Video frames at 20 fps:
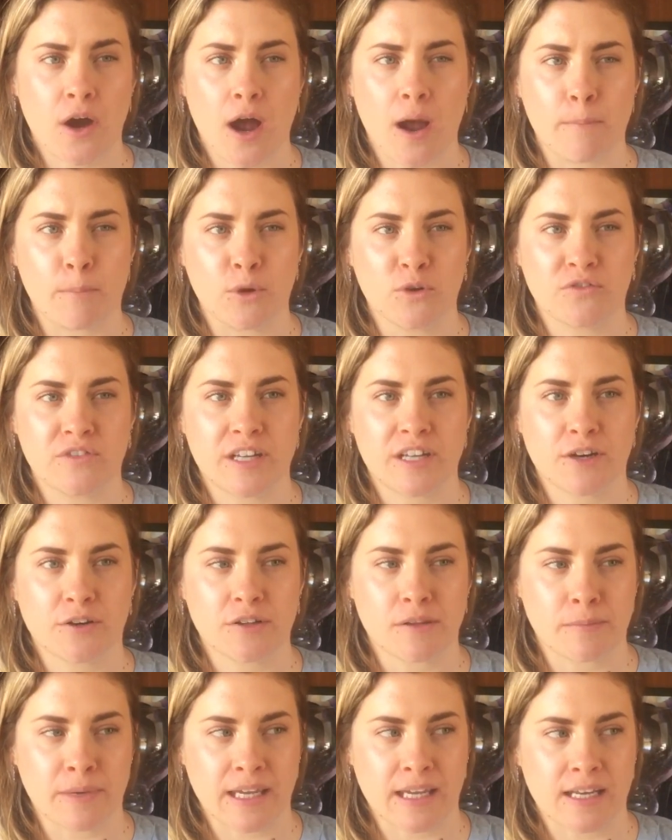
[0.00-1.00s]
I moved here
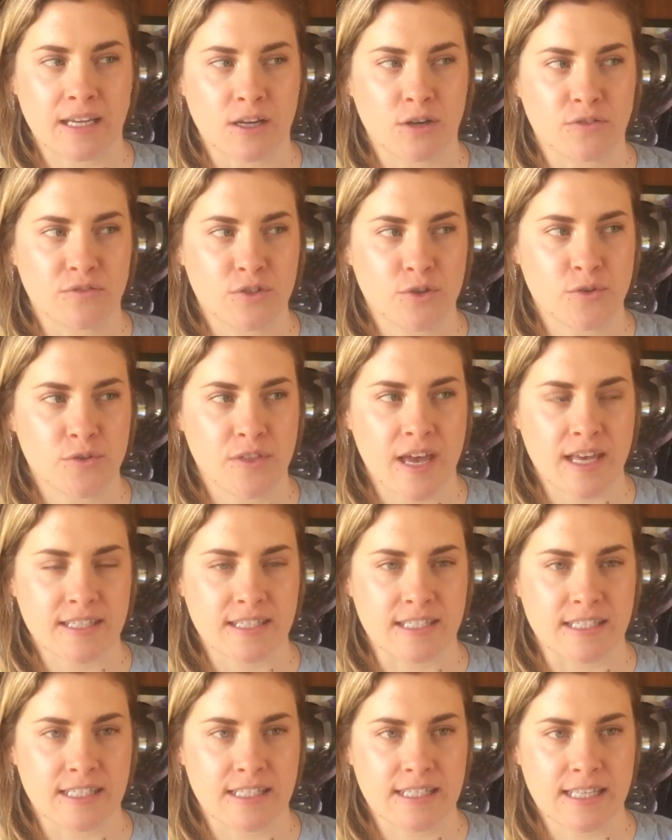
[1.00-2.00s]
at the beginning of
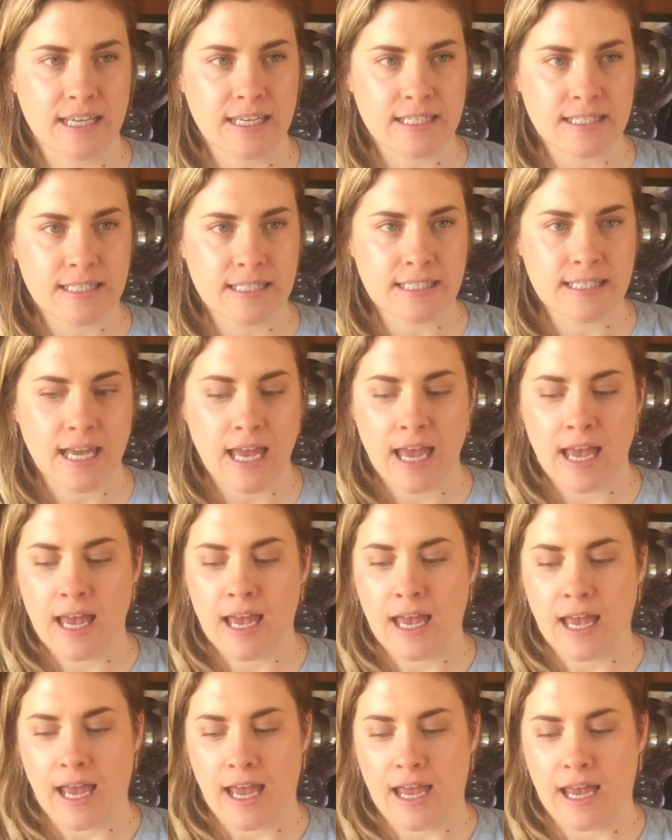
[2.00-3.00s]
2006
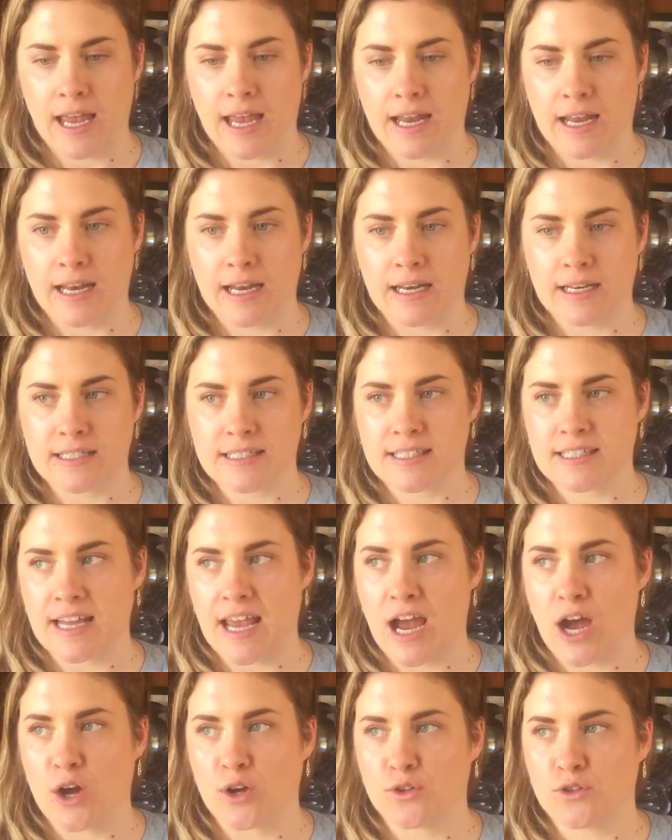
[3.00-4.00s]
and it's
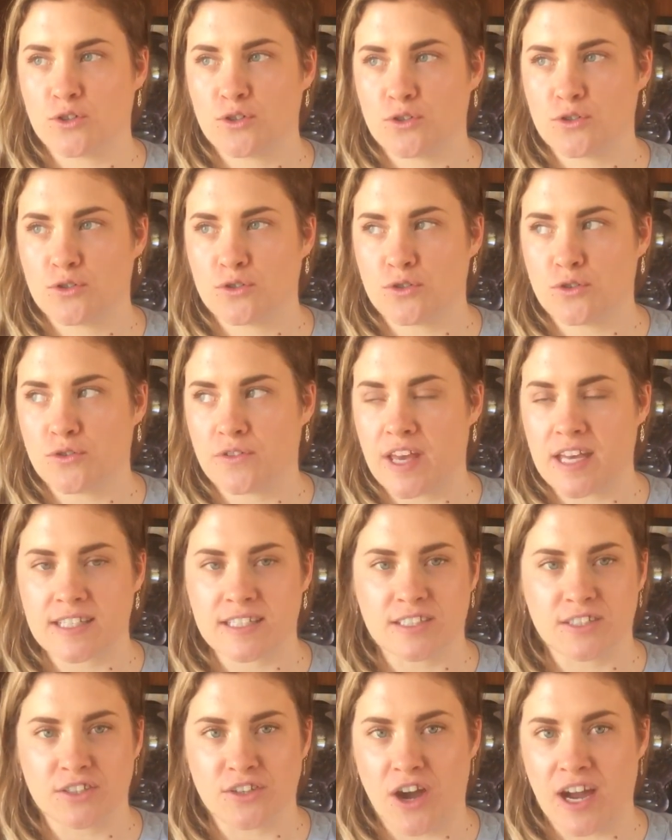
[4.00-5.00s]
now
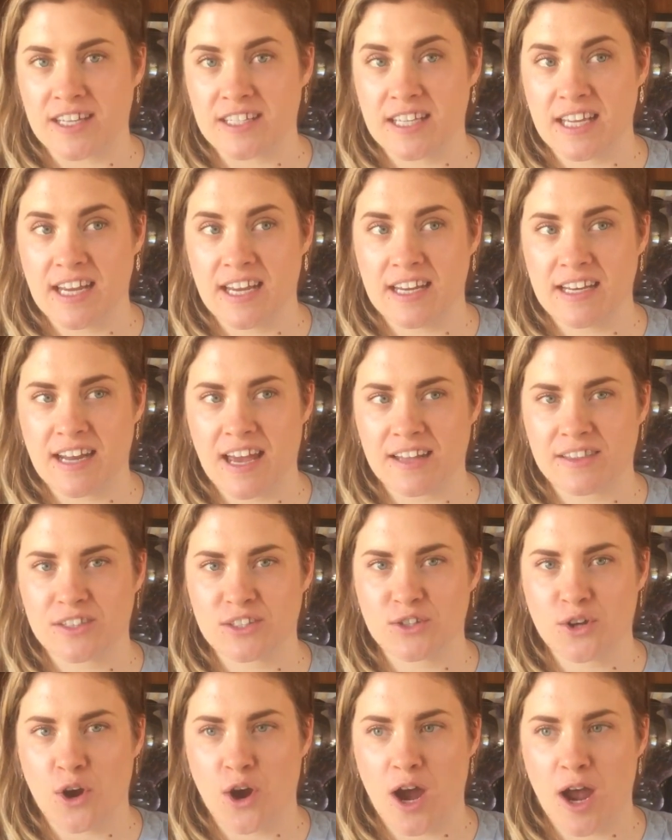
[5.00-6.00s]
2019 at the
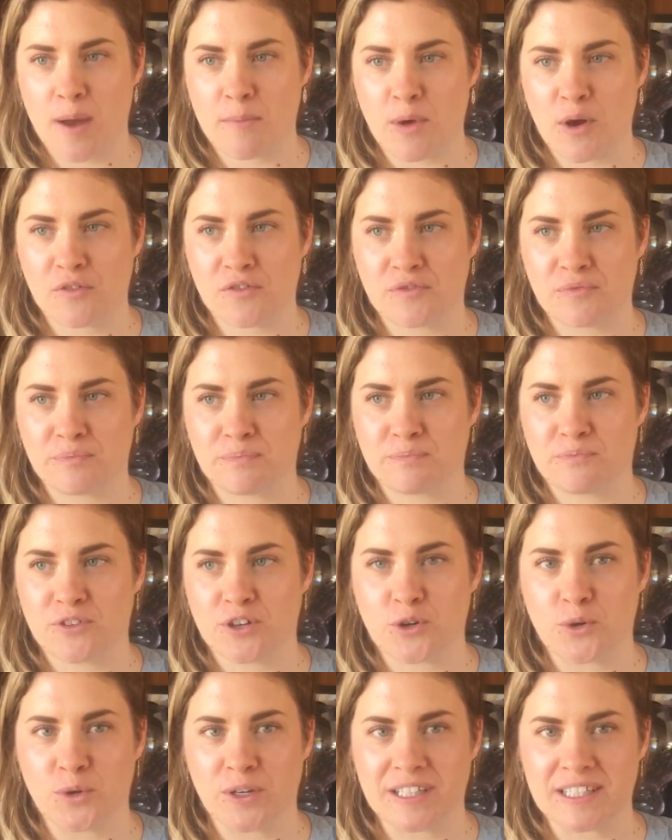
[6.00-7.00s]
time of
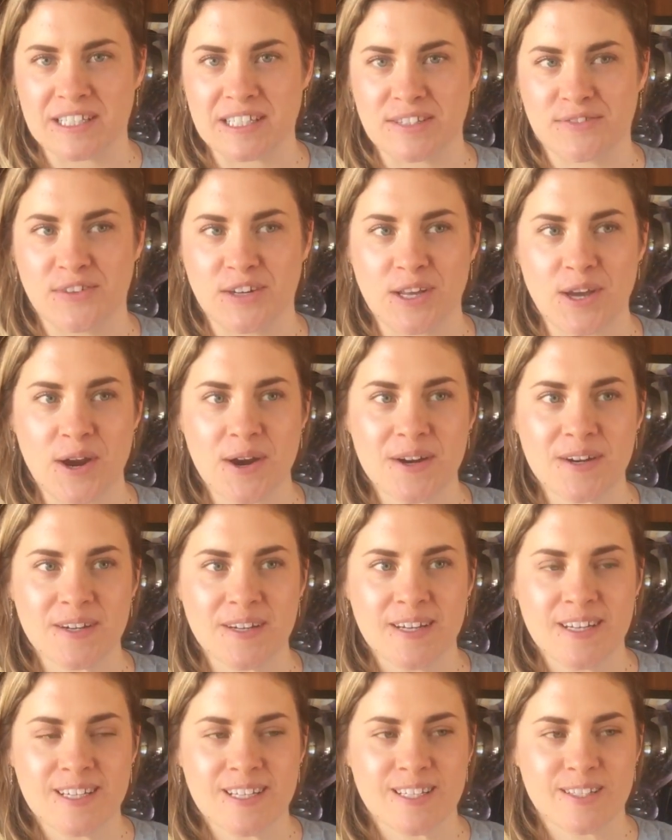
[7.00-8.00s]
recording this video.
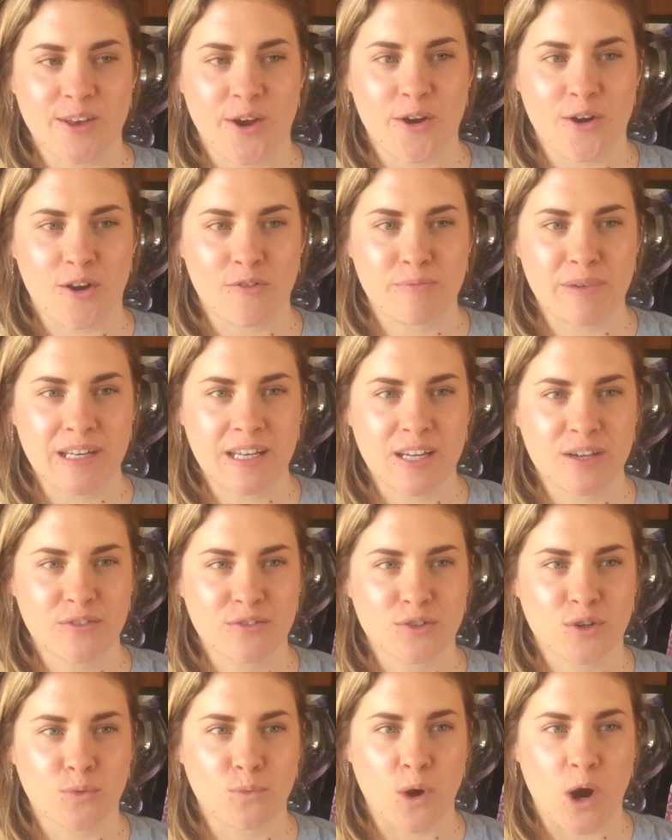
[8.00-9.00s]
So I've been here
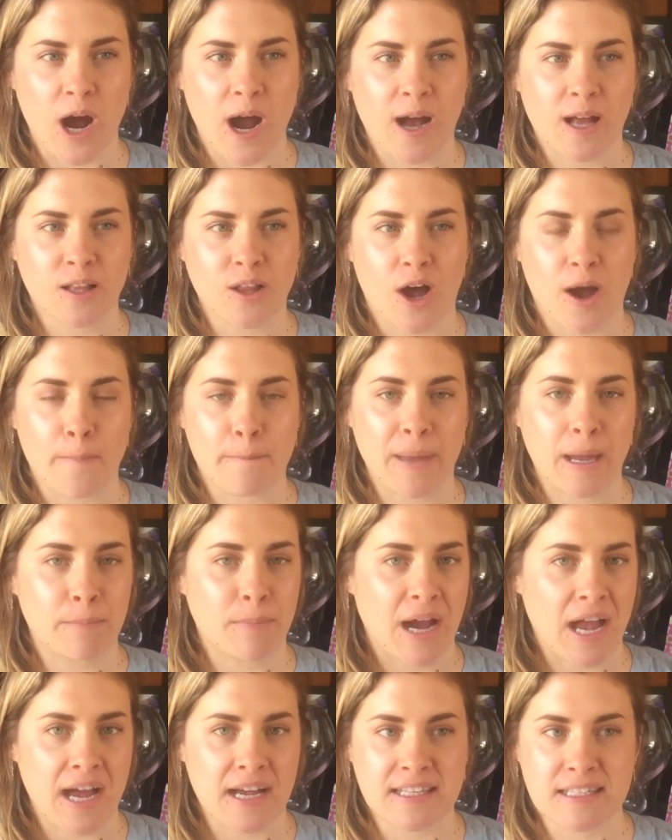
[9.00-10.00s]
for a while. I met
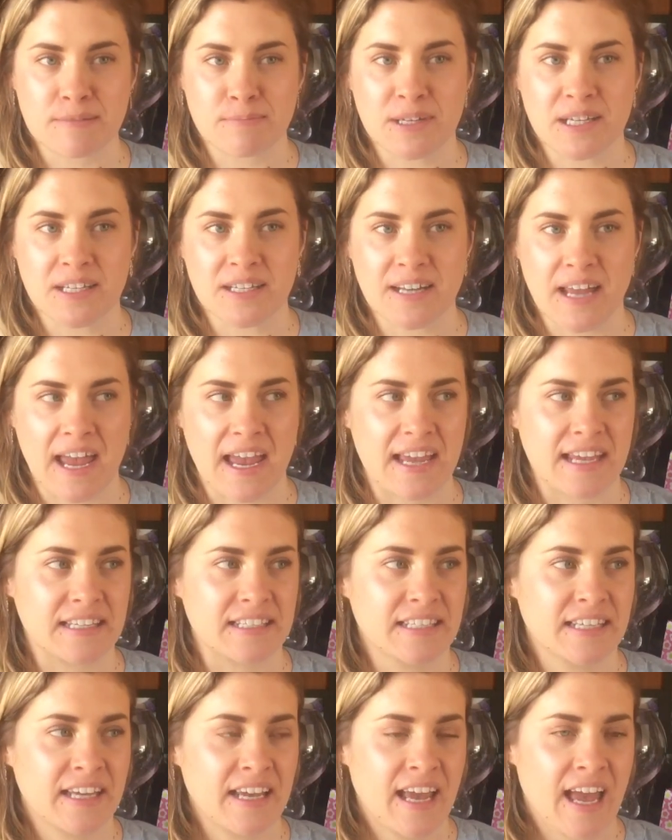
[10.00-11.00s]
my husband
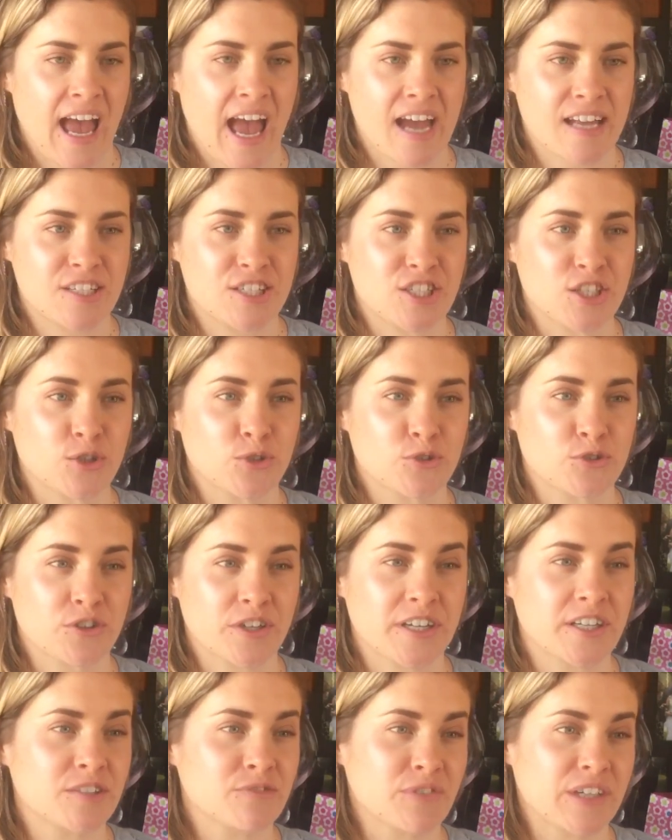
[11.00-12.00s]
and had
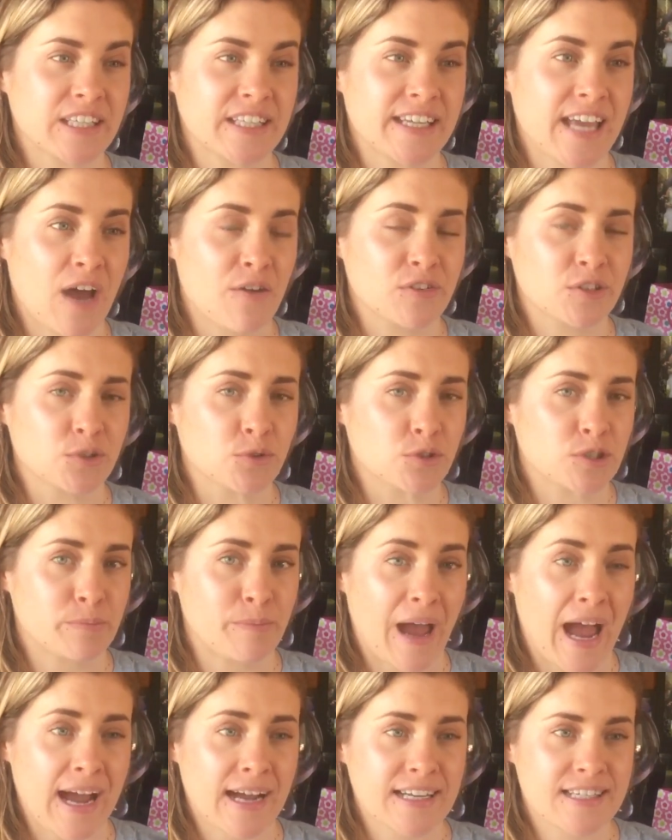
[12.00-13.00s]
children and really haven't looked
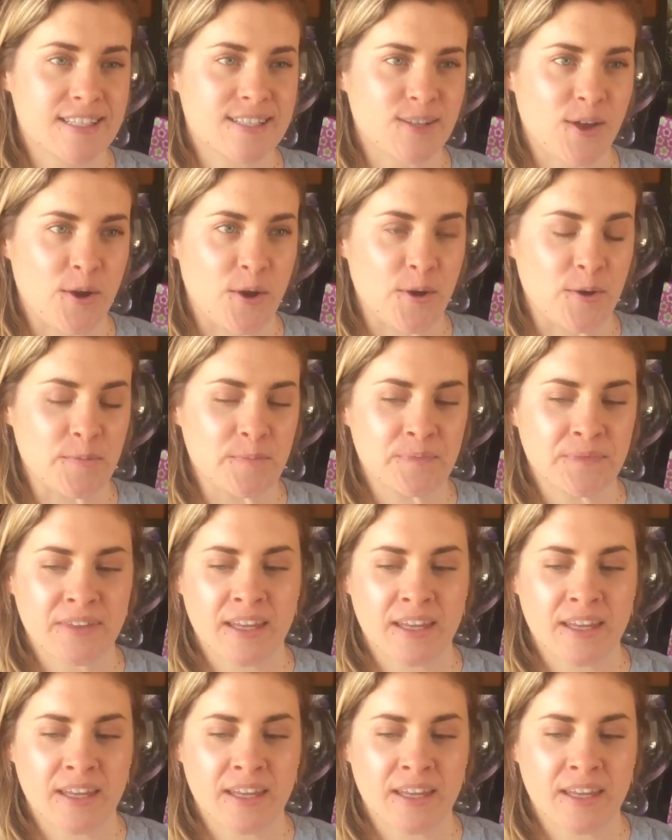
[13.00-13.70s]
back. So